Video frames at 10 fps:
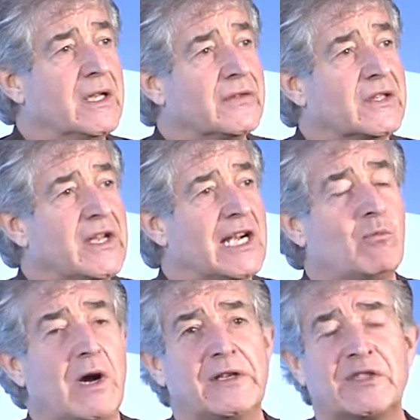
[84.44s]
The second
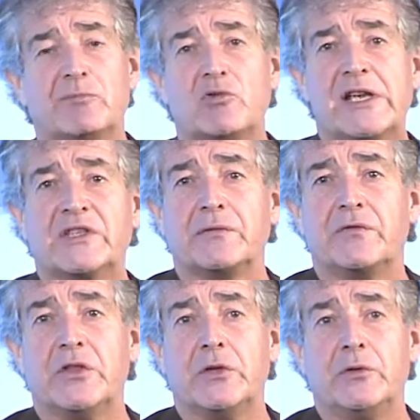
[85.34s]
one is the price of
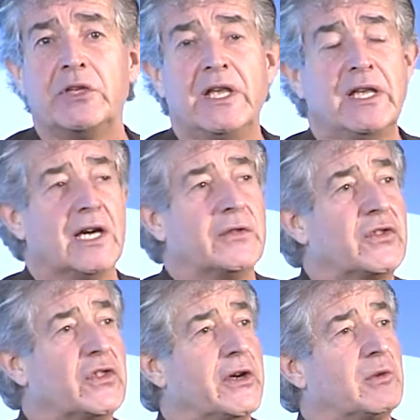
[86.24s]
food. And the
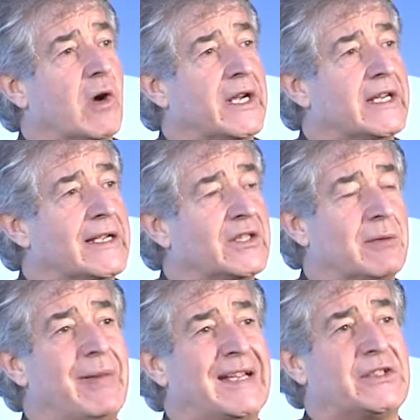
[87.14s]
third one is
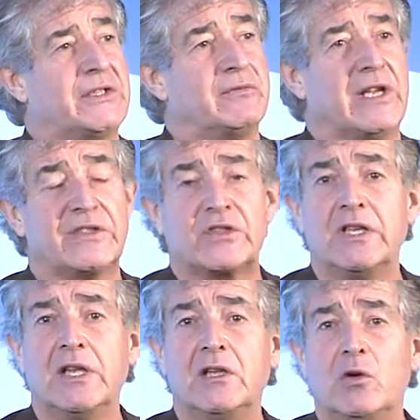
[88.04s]
competitiveness.
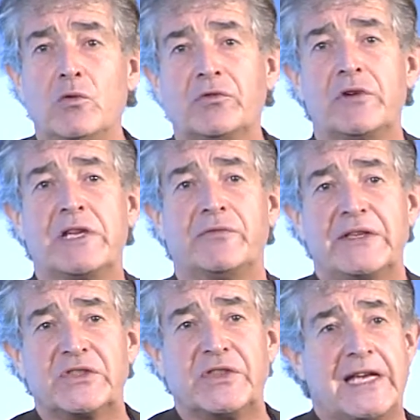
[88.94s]
All three of
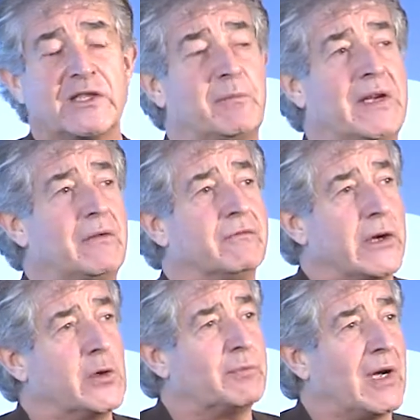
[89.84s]
these things have been
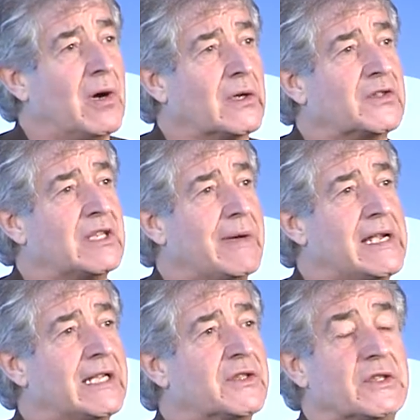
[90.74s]
invoked by
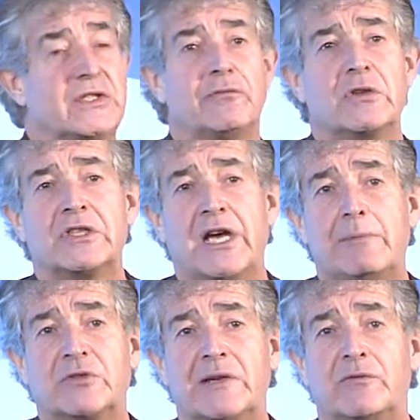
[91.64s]
policymakers at different
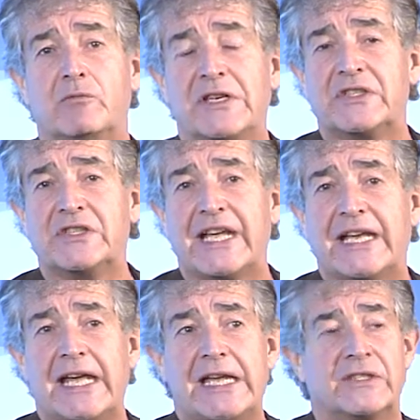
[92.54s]
times over recent
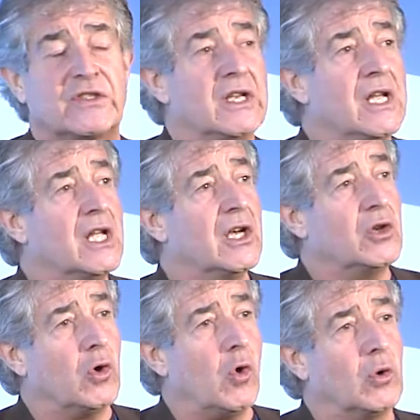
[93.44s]
decades, and
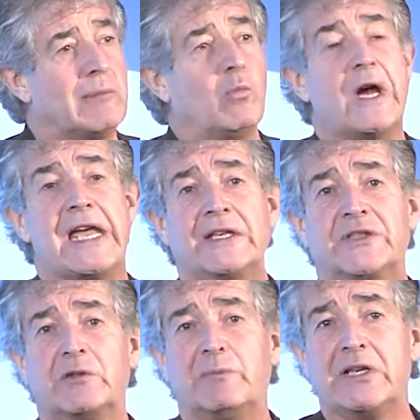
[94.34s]
all in ways
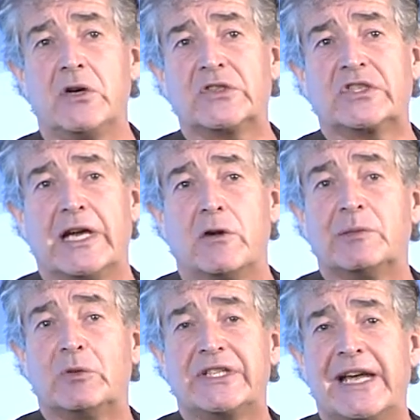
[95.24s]
that have been hostile to
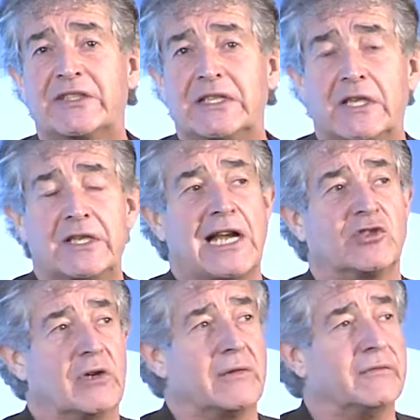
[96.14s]
protecting the
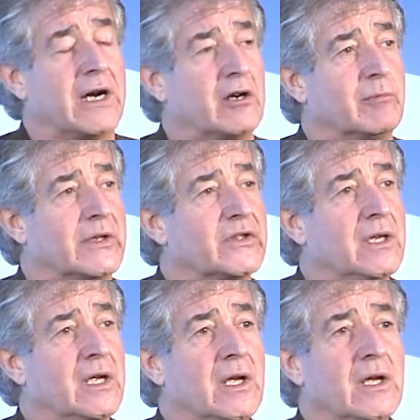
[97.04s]
natural environment.
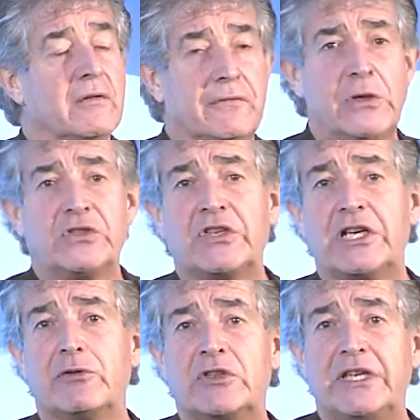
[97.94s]
Food
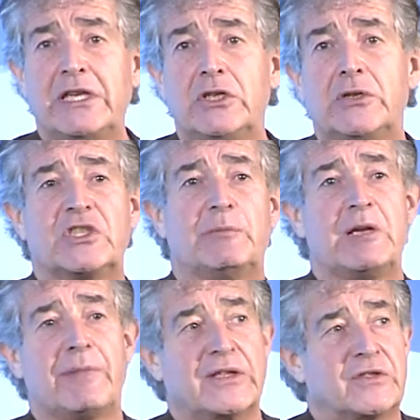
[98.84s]
security used to be
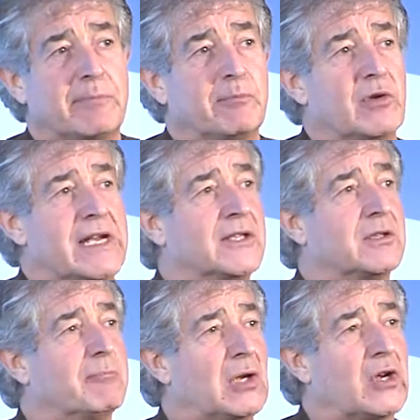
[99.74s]
about submarines
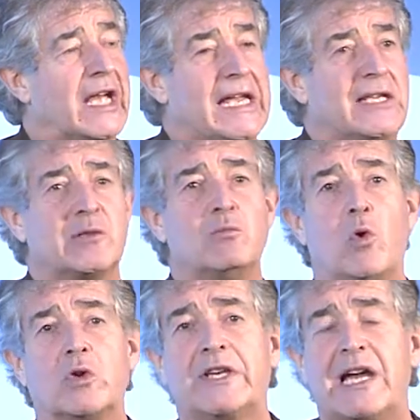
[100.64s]
and blockades and
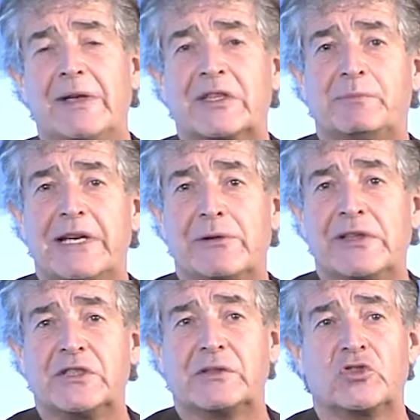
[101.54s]
wartime
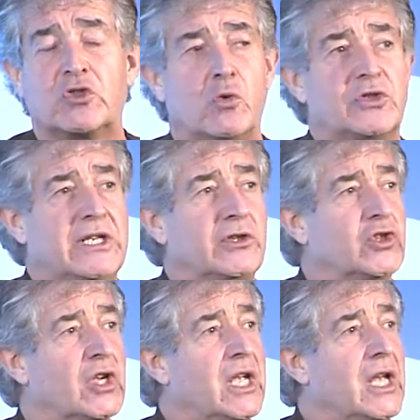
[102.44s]
experiences of
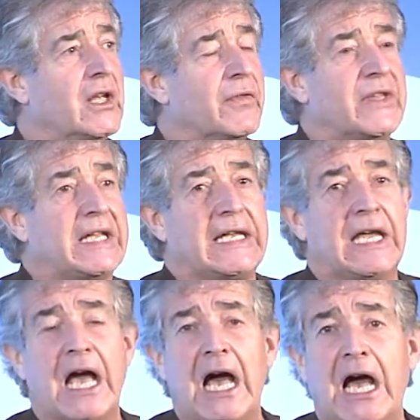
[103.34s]
shortage. The
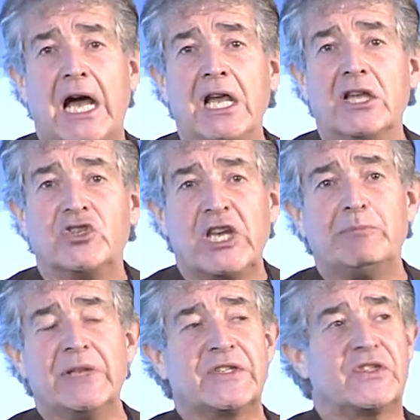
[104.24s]

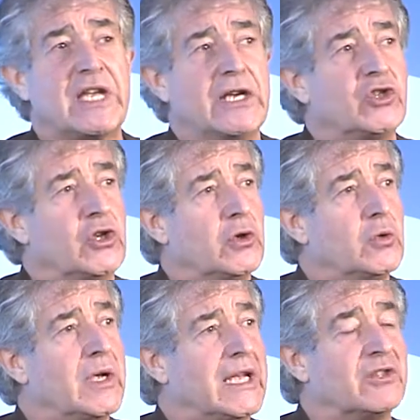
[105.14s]
cheapness
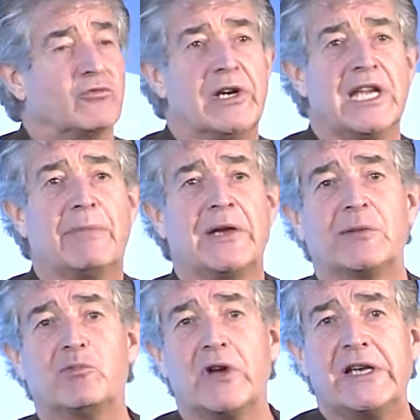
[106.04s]
issue is really about the
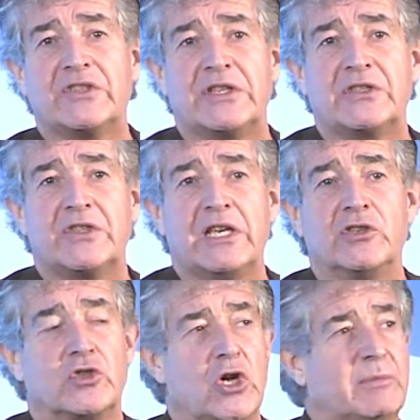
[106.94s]
prices in
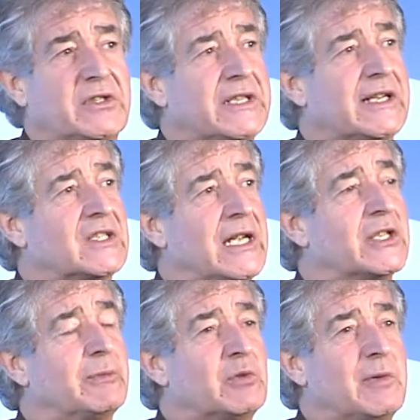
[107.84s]
shops and the extent
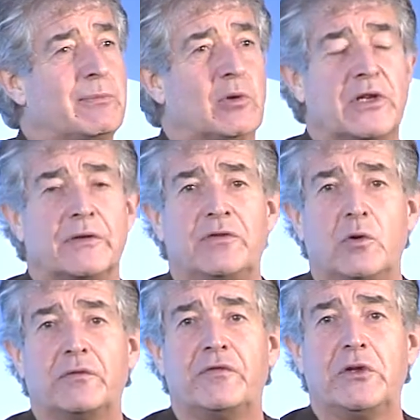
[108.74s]
to which people can
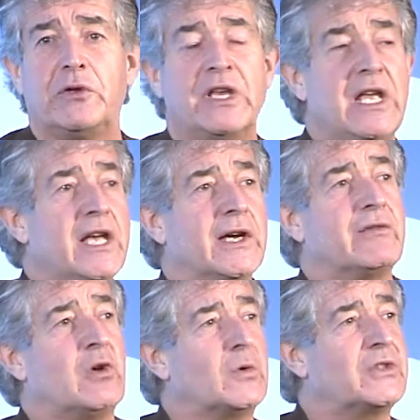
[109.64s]
afford food. And of
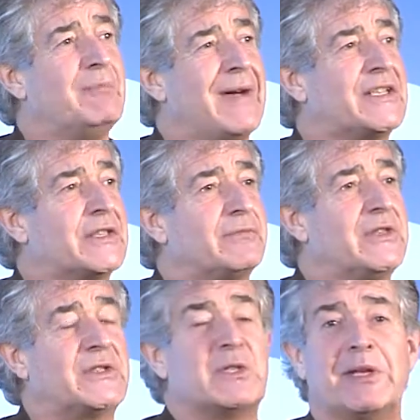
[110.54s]
course,
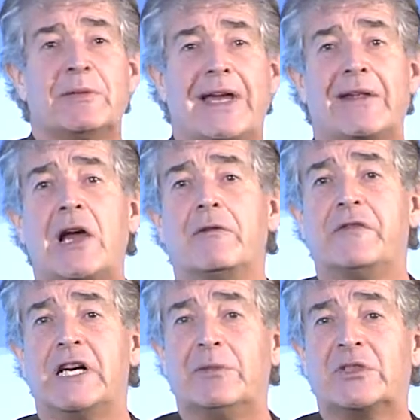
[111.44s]
competitiveness has been about our
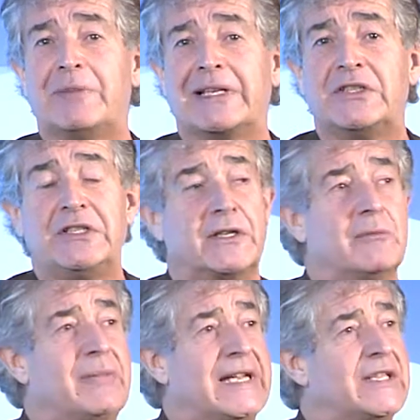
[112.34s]
farmers' ability to
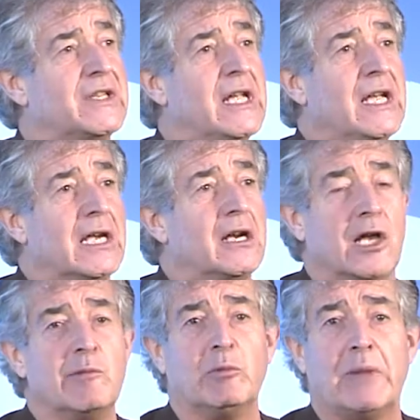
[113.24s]
compete in
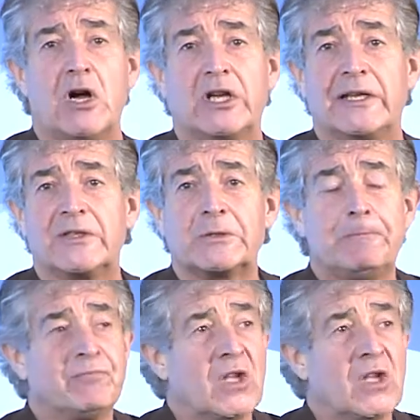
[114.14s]
global markets.